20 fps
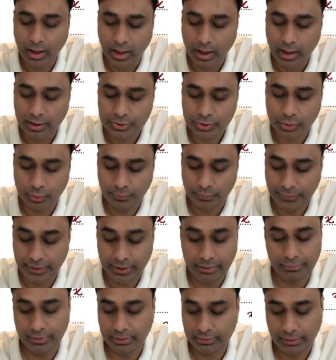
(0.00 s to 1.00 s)
So
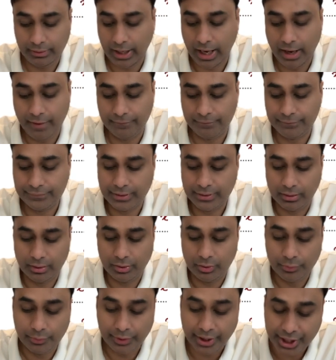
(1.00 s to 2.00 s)
we have
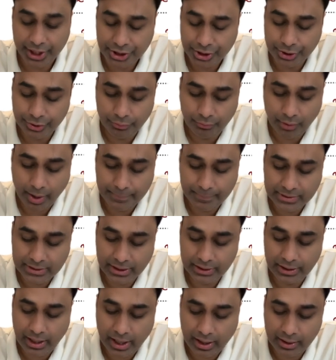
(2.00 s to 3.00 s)
certain notation to
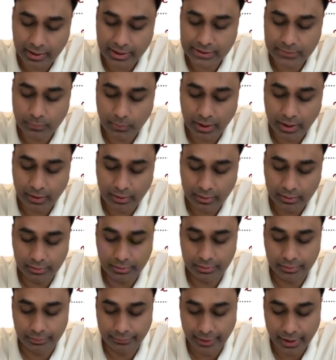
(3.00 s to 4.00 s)
represent that as well.
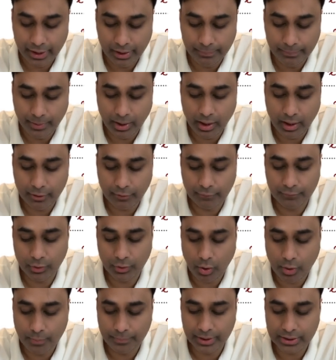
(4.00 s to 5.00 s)
The real part of a
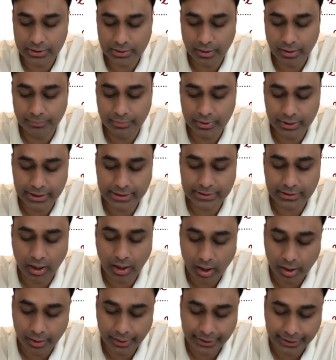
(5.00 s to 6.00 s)
complex number is
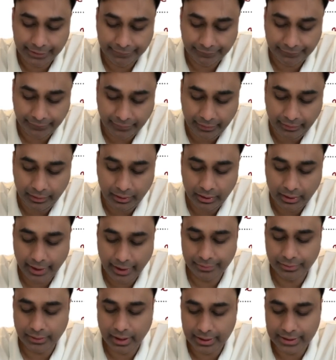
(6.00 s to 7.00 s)
REZ,
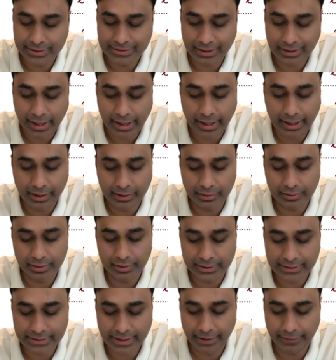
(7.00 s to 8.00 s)
and that is A in
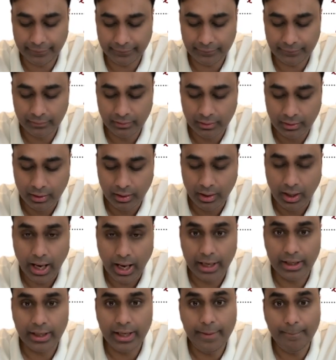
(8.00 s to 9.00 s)
this case.
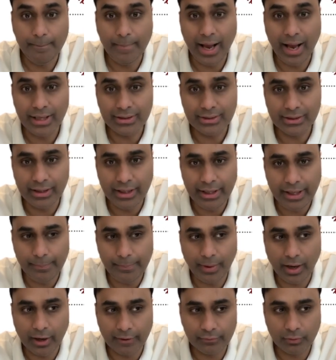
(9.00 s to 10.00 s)
And imaginary
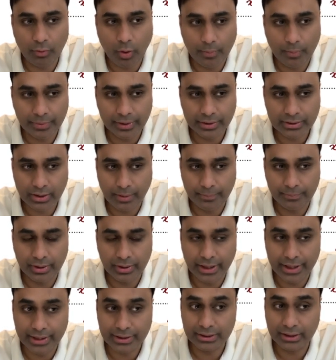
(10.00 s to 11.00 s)
part of the complex number
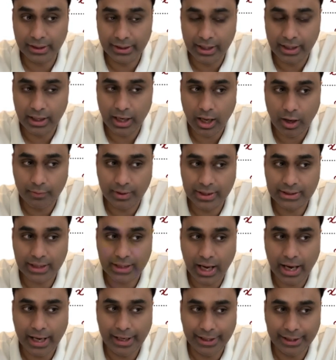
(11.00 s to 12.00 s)
is written down as
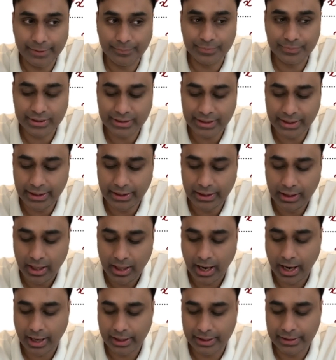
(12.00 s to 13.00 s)
IMZ,
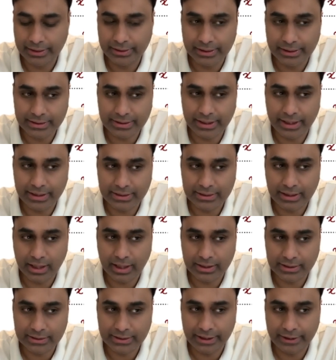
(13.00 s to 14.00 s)
and in this case
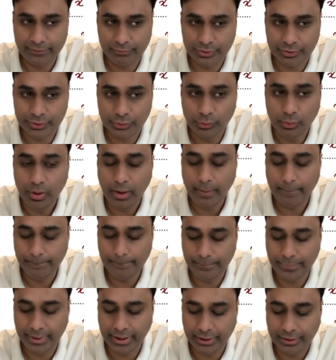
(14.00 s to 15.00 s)
that is equal to
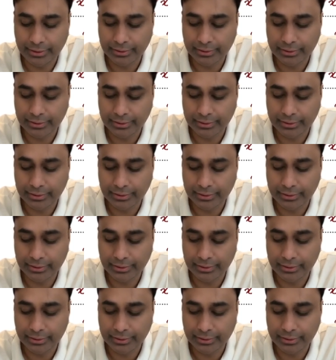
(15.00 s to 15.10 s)
B.